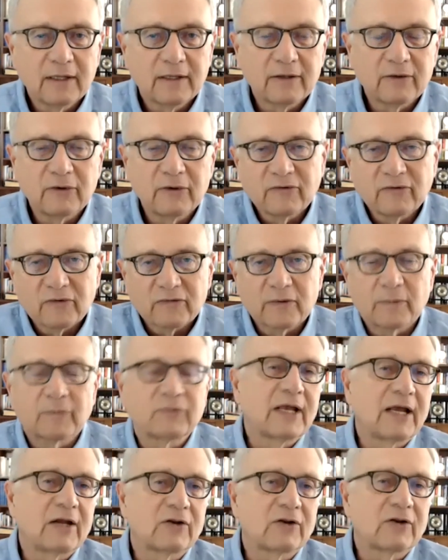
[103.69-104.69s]
there is a
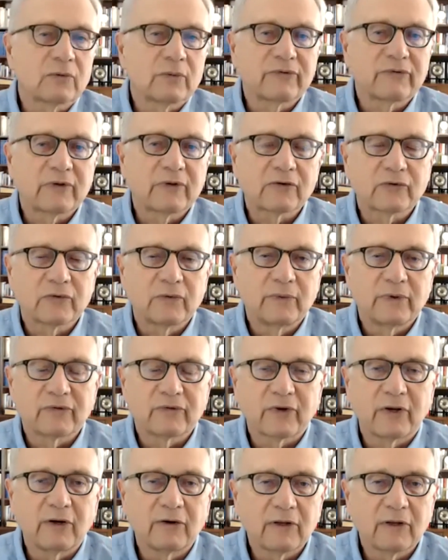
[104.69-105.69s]
substantial recession
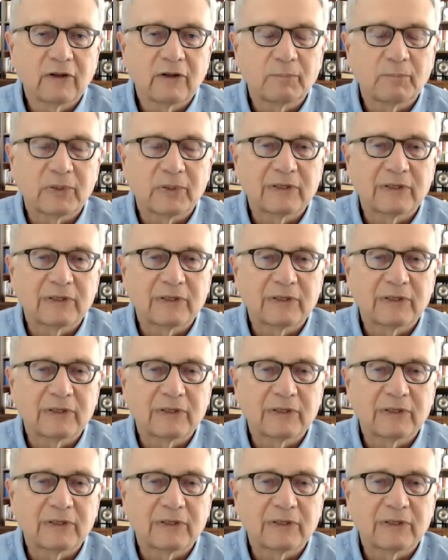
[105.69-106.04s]
risk here.